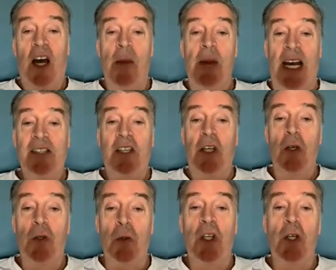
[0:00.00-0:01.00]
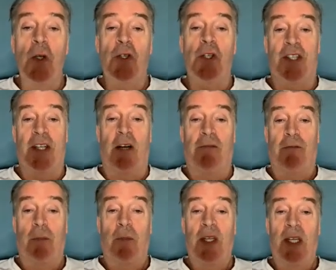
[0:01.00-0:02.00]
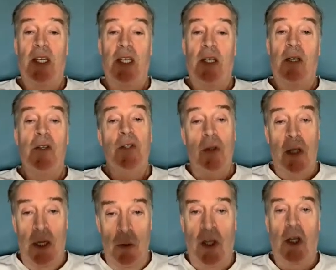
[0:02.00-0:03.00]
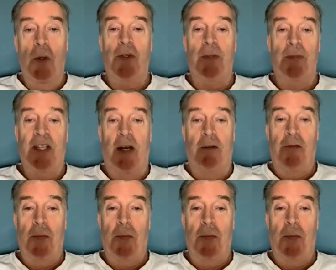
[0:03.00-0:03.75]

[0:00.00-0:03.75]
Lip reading: I'm asking you to recuse yourself. So he recused himself.